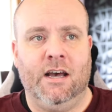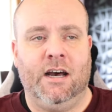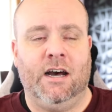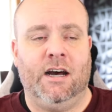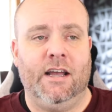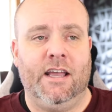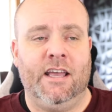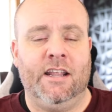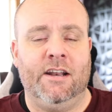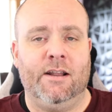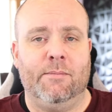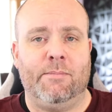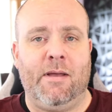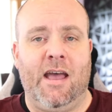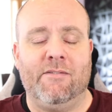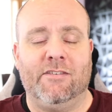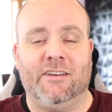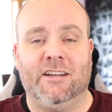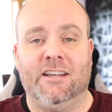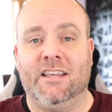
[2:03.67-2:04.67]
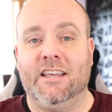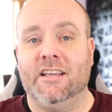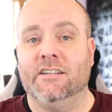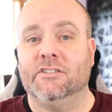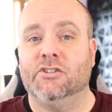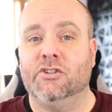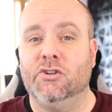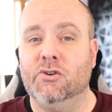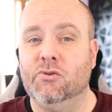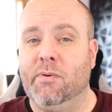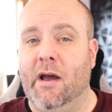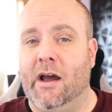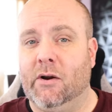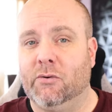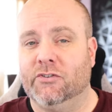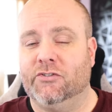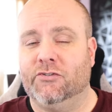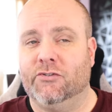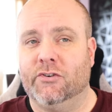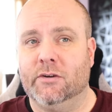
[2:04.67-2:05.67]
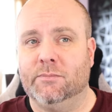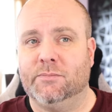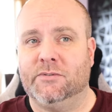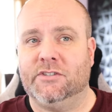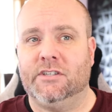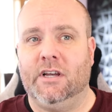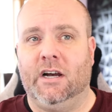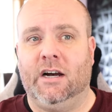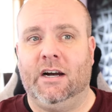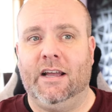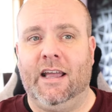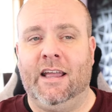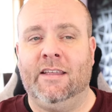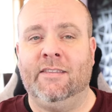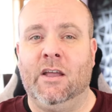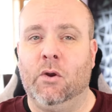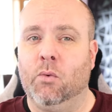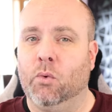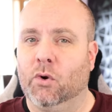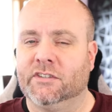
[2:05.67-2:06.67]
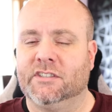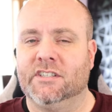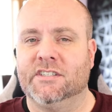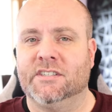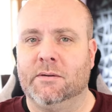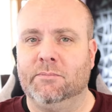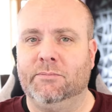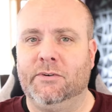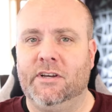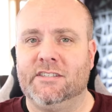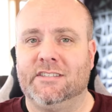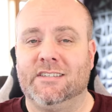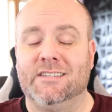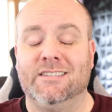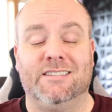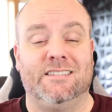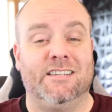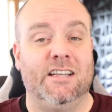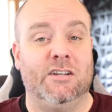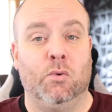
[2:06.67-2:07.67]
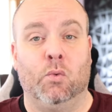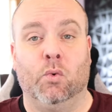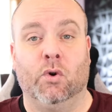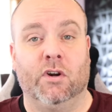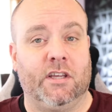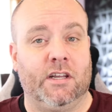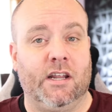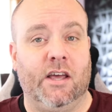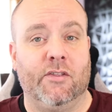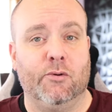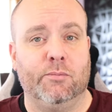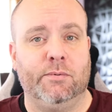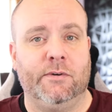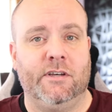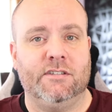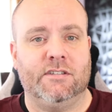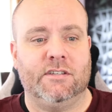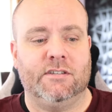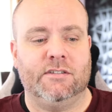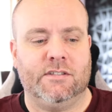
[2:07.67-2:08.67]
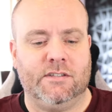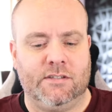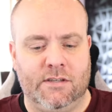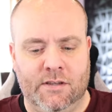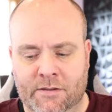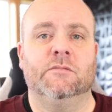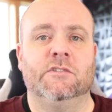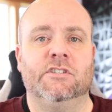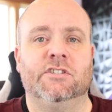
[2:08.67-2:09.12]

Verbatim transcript: Uh, ended up having to get two power strips, uh, and they worked at some places, didn't work at other places.